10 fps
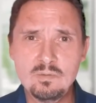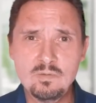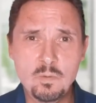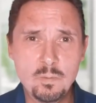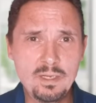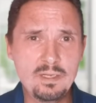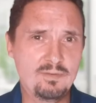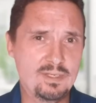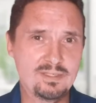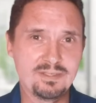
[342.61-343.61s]
for many
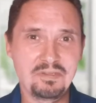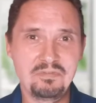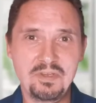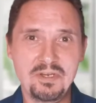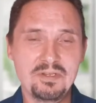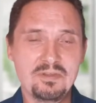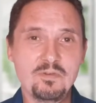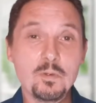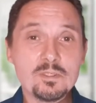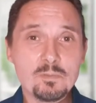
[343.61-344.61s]
of us, the fear in the
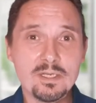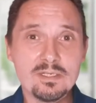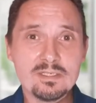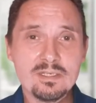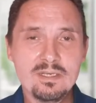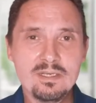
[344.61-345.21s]
first place.